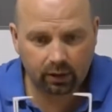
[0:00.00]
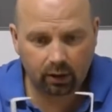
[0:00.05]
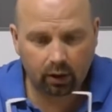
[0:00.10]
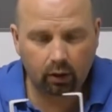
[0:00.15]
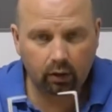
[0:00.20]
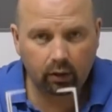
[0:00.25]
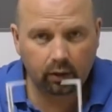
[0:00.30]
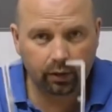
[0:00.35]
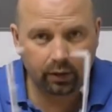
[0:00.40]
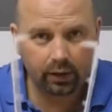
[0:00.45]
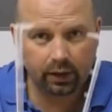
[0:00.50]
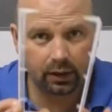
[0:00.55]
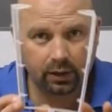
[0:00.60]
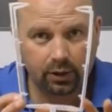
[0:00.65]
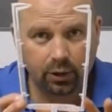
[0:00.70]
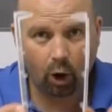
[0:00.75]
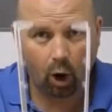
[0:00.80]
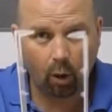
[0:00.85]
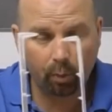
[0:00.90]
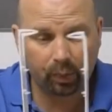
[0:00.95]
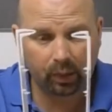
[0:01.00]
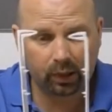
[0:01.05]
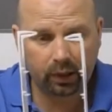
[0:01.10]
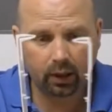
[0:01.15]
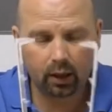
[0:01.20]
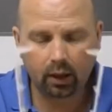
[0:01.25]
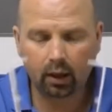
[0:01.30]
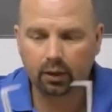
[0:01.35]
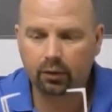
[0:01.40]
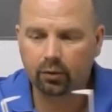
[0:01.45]
on the top
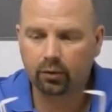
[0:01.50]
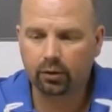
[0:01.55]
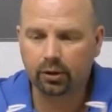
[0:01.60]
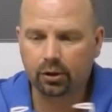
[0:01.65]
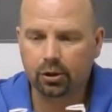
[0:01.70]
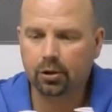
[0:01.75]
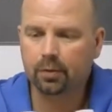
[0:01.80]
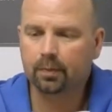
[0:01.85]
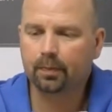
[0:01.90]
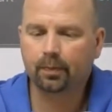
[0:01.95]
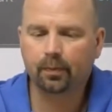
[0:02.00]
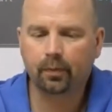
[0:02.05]
cartridge.